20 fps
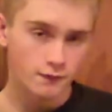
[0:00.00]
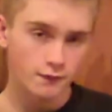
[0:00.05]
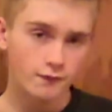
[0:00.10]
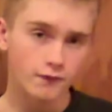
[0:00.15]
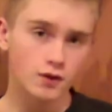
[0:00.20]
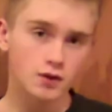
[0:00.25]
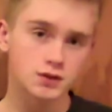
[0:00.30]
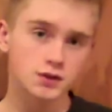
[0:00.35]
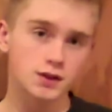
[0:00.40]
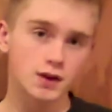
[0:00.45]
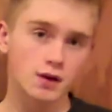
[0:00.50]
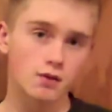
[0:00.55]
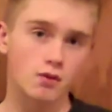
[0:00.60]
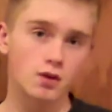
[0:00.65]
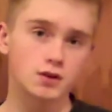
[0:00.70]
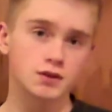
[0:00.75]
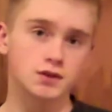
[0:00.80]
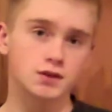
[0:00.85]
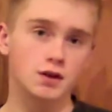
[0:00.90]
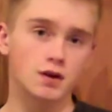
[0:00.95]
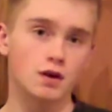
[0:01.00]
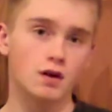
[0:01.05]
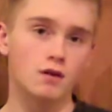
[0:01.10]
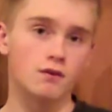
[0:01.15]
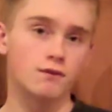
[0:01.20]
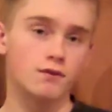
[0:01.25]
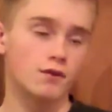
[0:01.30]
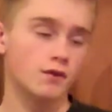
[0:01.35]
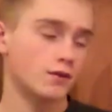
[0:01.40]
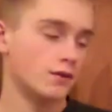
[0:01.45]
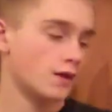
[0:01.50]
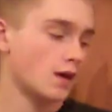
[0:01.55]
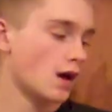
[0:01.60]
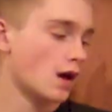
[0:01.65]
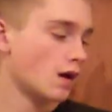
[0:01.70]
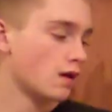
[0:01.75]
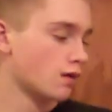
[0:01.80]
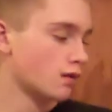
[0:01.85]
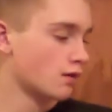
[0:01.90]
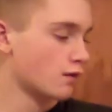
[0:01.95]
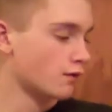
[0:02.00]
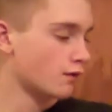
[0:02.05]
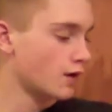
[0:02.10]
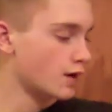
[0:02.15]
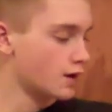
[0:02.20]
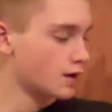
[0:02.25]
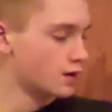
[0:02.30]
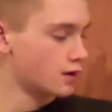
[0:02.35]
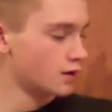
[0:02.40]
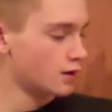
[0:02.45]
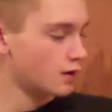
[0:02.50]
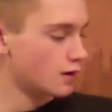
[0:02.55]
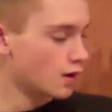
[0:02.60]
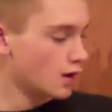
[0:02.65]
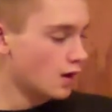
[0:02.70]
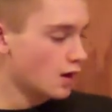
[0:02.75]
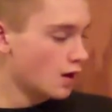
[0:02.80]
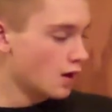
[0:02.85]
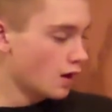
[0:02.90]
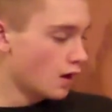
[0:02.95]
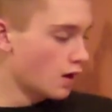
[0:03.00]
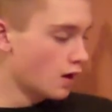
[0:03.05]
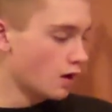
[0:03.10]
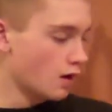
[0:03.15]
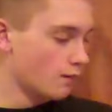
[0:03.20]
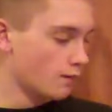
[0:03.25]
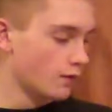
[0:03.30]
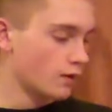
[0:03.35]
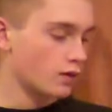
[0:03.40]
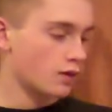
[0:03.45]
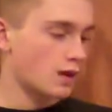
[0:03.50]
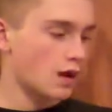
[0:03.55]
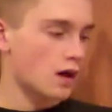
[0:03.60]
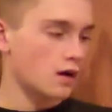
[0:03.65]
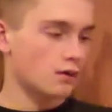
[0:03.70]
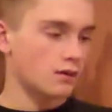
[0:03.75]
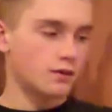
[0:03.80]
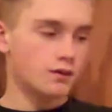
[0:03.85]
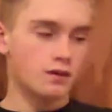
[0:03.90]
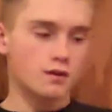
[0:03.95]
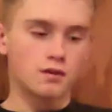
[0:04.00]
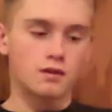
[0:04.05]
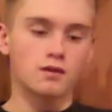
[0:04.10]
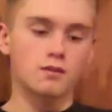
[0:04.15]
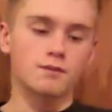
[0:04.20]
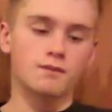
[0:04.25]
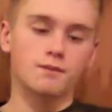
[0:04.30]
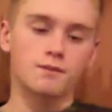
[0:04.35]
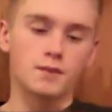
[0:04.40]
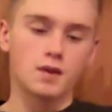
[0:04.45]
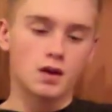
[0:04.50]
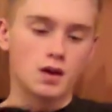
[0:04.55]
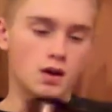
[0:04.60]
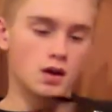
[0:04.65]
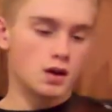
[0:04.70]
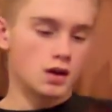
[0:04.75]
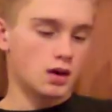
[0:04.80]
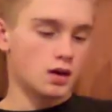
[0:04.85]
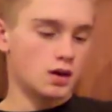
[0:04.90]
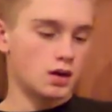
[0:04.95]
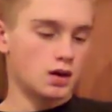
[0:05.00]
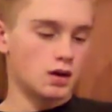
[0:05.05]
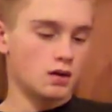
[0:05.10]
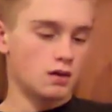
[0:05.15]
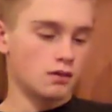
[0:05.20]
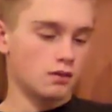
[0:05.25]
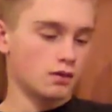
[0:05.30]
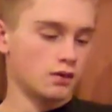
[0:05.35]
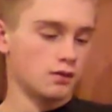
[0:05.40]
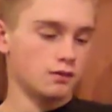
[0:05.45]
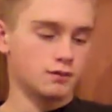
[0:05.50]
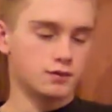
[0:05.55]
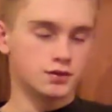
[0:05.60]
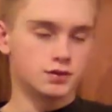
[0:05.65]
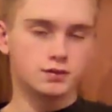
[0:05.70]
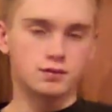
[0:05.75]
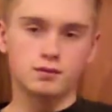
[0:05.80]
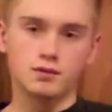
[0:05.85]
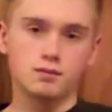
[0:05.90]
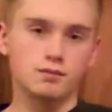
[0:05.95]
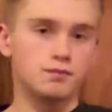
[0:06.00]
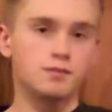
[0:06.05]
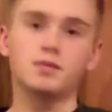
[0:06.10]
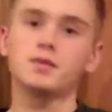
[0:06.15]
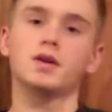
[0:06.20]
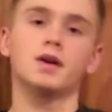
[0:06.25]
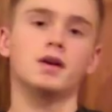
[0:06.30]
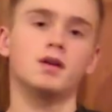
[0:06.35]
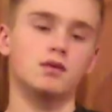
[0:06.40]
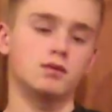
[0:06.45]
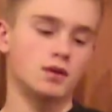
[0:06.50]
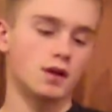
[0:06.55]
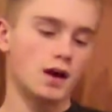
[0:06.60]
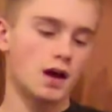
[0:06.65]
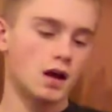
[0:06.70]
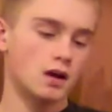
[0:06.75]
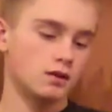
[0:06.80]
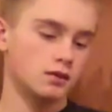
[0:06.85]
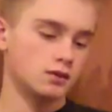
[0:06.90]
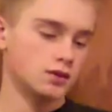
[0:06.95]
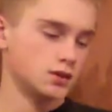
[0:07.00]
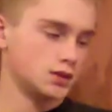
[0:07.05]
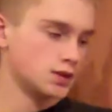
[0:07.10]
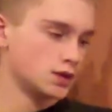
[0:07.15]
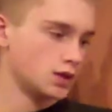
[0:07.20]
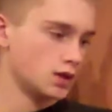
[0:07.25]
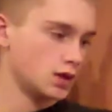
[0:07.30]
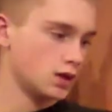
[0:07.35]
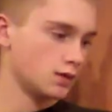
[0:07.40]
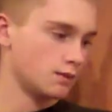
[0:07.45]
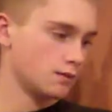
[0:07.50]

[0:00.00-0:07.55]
the first thing I want to start off with, guys, is right here, this goggle system, or just plain old goggles.